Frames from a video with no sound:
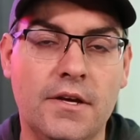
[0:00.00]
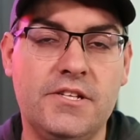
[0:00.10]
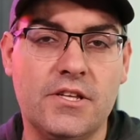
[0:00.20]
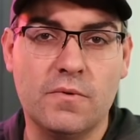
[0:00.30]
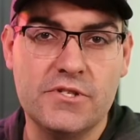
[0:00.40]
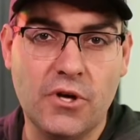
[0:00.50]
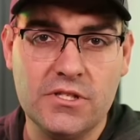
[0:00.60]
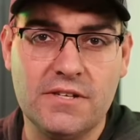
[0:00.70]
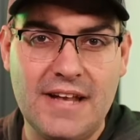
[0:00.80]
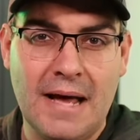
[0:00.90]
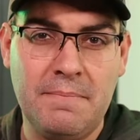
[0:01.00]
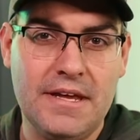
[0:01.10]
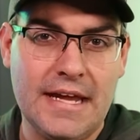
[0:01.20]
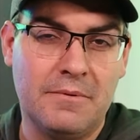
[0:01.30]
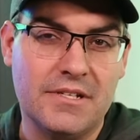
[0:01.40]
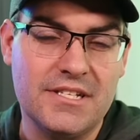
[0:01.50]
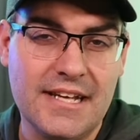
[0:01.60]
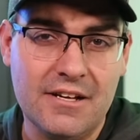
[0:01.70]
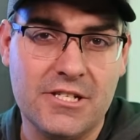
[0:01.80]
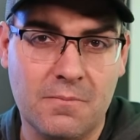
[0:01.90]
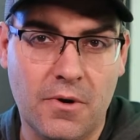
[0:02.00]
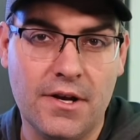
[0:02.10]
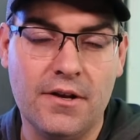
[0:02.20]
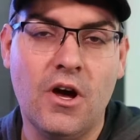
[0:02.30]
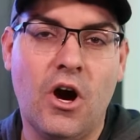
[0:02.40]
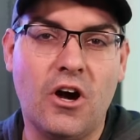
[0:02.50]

You see, the results of not being able to sell someone